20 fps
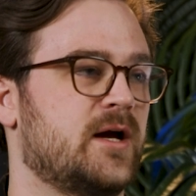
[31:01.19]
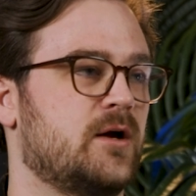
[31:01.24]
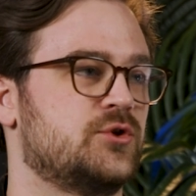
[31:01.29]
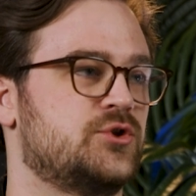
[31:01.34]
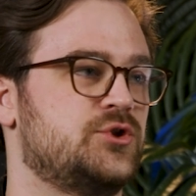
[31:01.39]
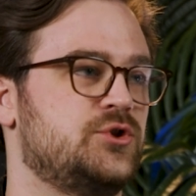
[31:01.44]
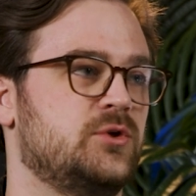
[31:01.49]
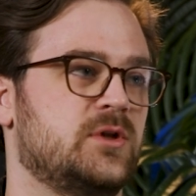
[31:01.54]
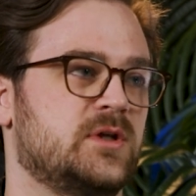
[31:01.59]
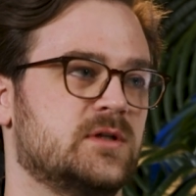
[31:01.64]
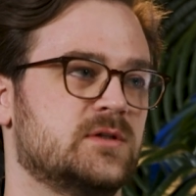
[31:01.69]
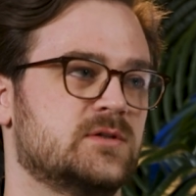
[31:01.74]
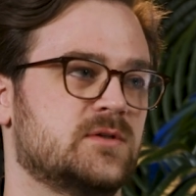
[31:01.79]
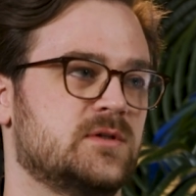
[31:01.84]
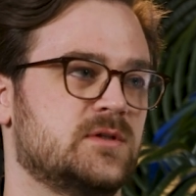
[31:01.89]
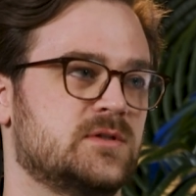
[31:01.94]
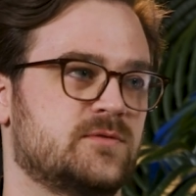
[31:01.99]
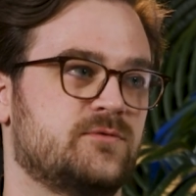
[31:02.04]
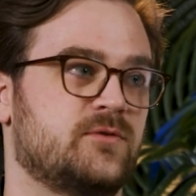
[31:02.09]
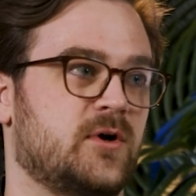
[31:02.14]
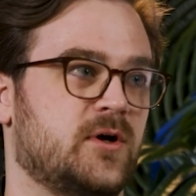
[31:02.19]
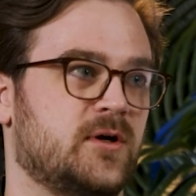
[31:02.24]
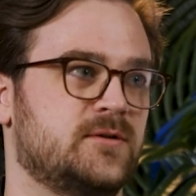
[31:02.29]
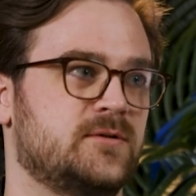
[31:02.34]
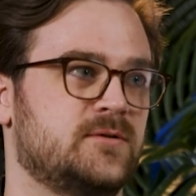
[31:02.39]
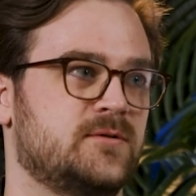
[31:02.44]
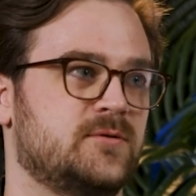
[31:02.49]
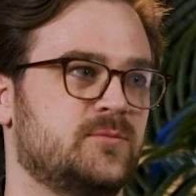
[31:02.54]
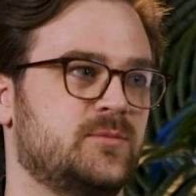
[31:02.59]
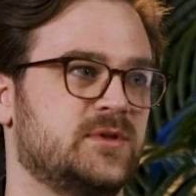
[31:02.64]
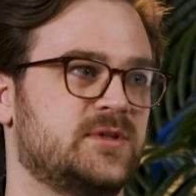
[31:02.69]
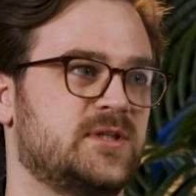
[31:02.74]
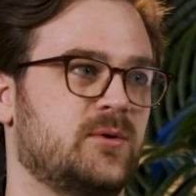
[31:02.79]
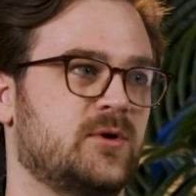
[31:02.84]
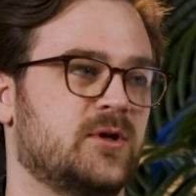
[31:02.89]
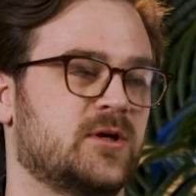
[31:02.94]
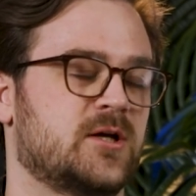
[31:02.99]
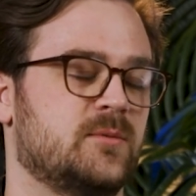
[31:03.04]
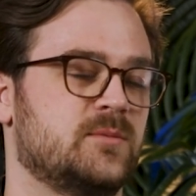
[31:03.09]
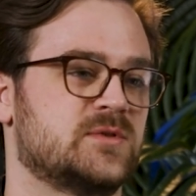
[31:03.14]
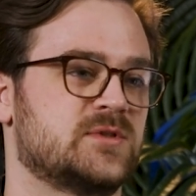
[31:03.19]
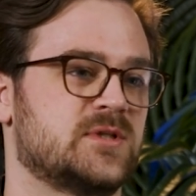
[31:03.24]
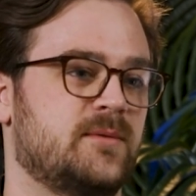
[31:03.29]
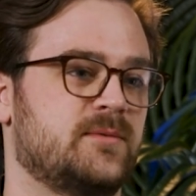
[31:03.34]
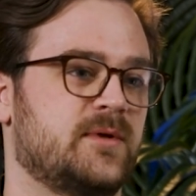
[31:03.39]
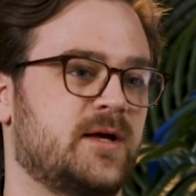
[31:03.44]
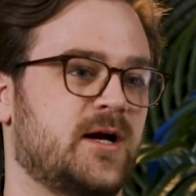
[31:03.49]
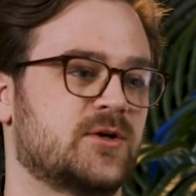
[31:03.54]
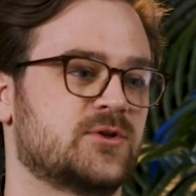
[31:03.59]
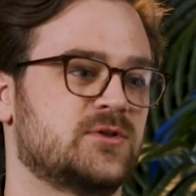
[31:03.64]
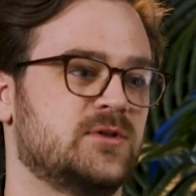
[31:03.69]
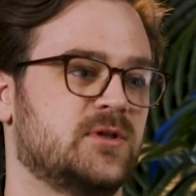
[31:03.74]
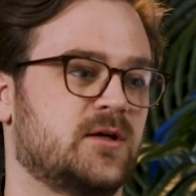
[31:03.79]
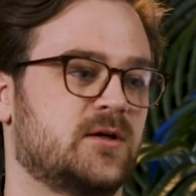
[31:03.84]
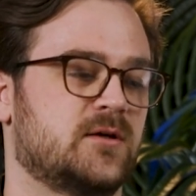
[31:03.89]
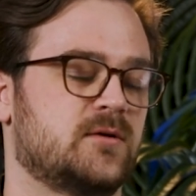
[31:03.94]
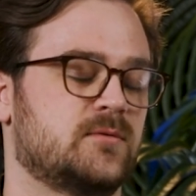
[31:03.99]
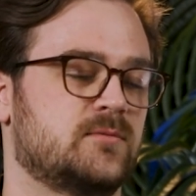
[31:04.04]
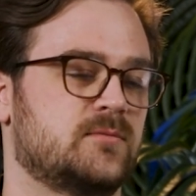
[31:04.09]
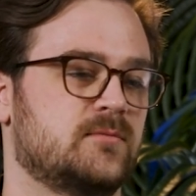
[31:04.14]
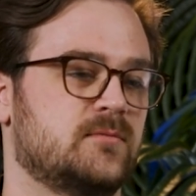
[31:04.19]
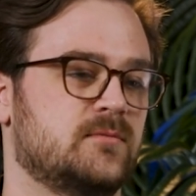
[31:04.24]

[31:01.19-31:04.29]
out and shooting is fun, but then when it comes time to actually like